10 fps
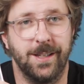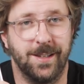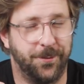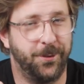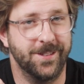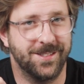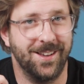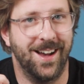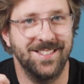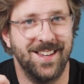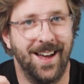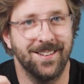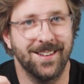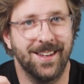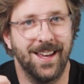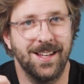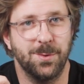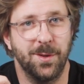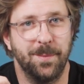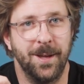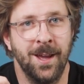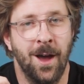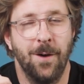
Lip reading: different sized Allen keys with me